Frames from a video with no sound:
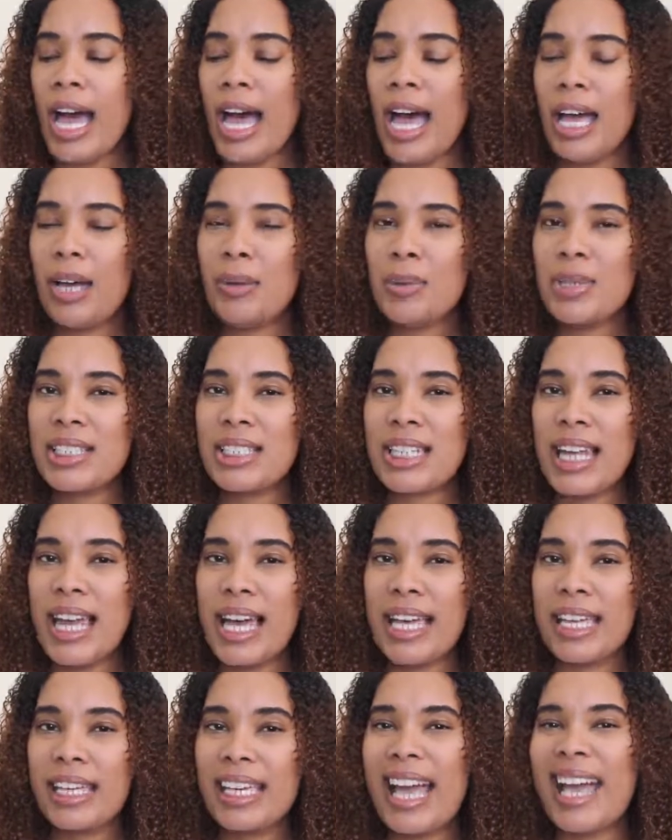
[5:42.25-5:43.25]
I was
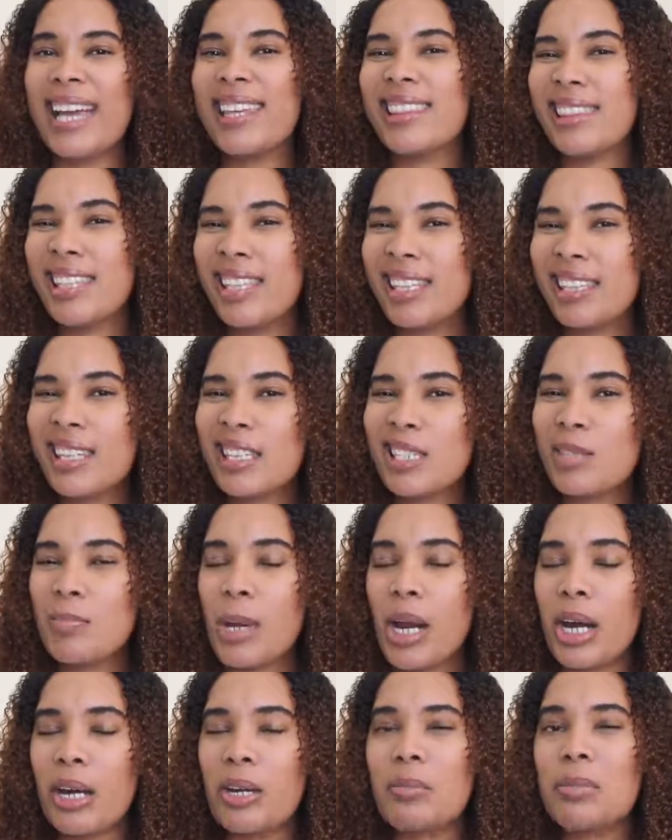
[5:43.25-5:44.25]
like, I think there's
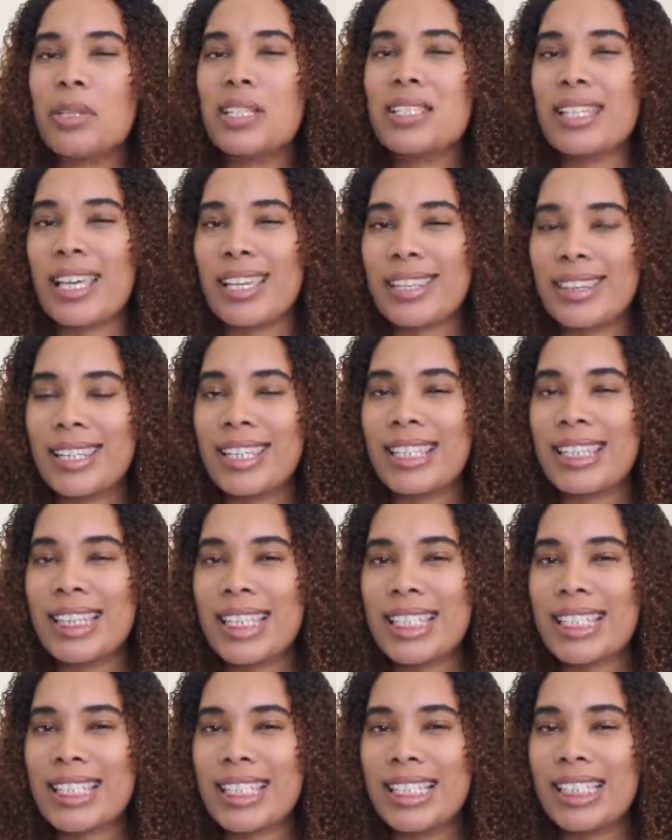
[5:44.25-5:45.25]
parabens, I think
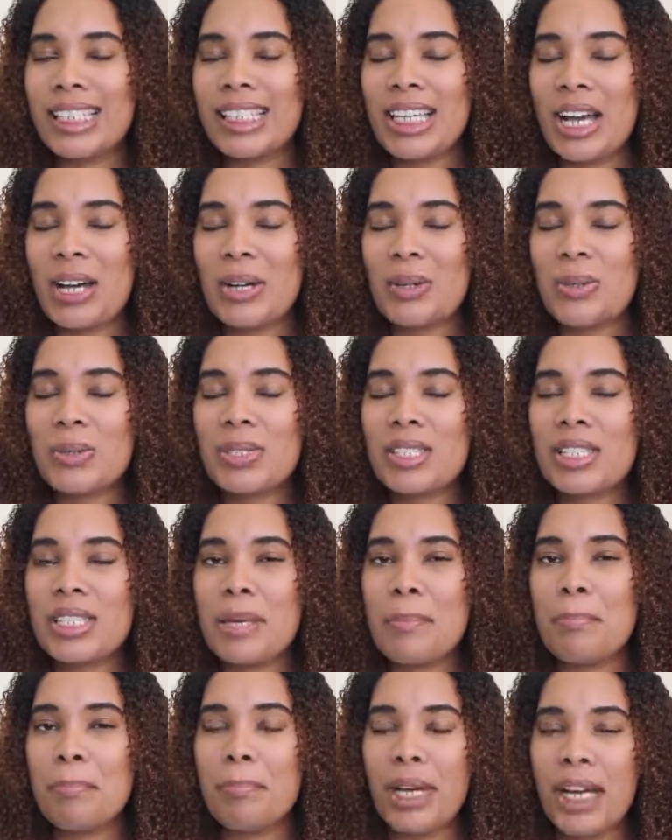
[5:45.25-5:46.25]
there's
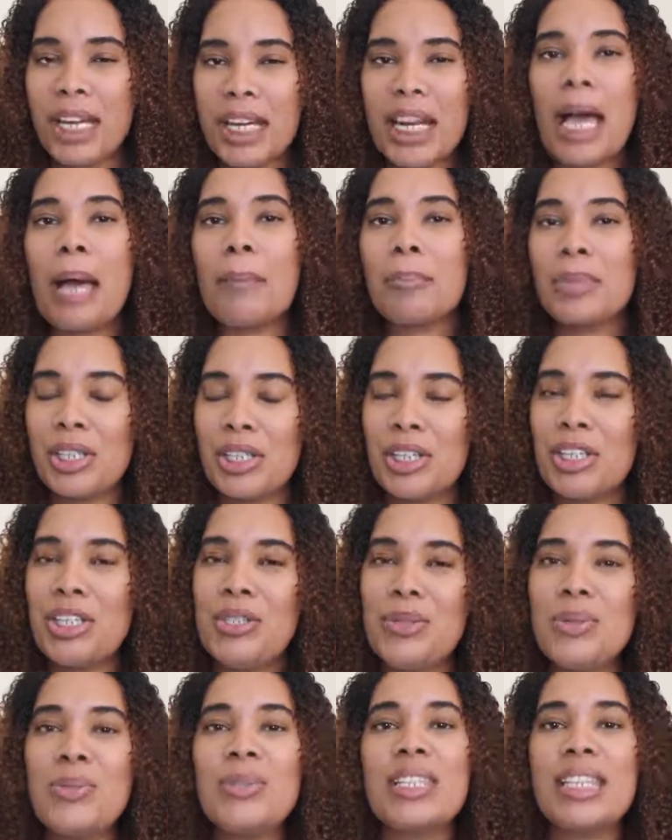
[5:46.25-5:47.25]
silicones, but I'm gonna
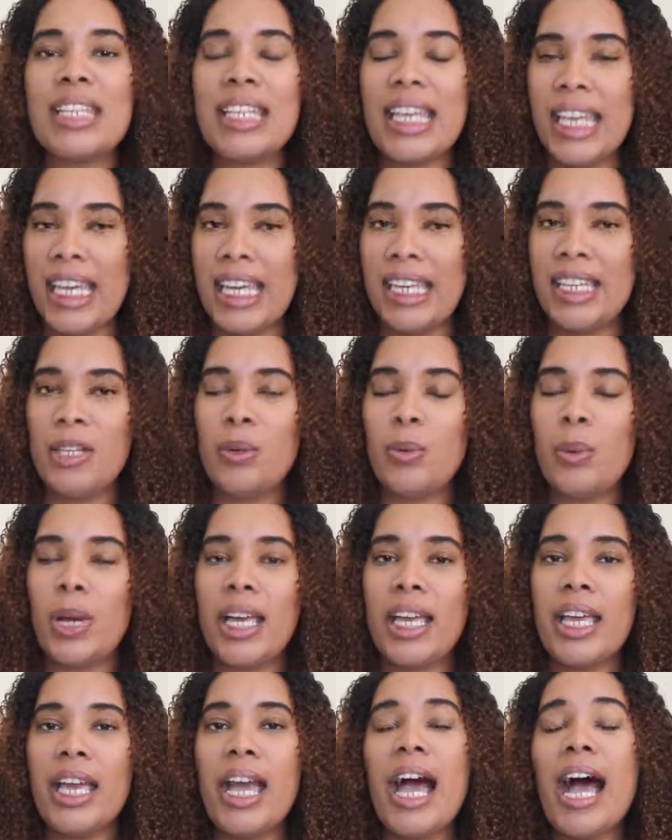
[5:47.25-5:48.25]
use it
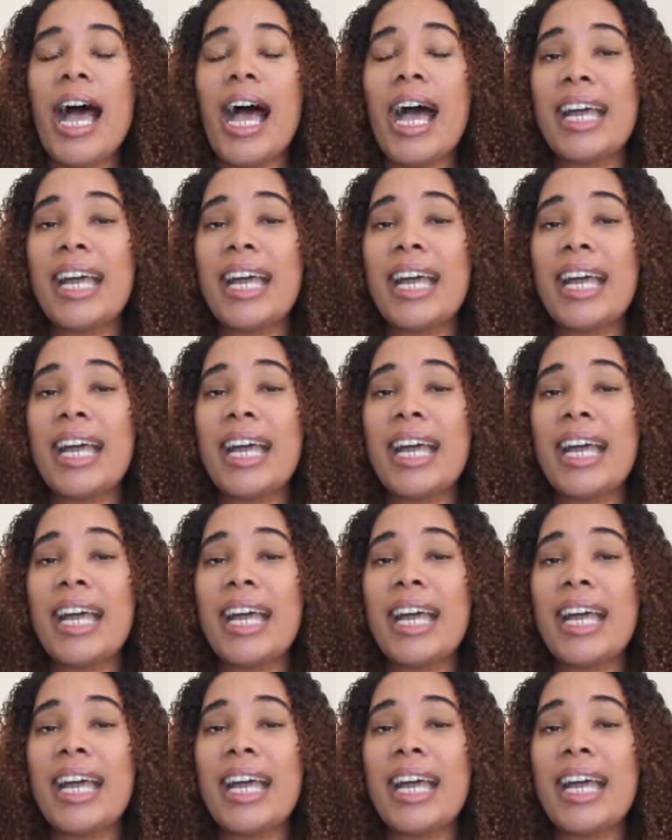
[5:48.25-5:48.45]
anyway.